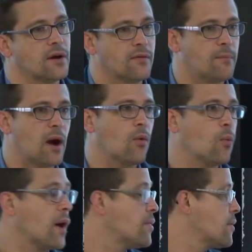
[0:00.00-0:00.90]
about
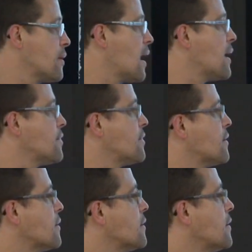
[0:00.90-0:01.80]
whether or not
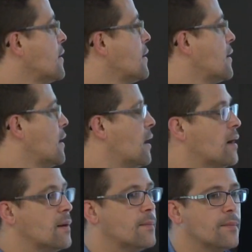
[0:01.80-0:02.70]
the,
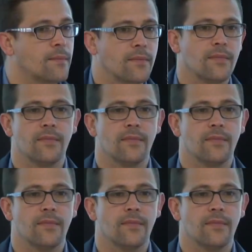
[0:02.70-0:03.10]
um,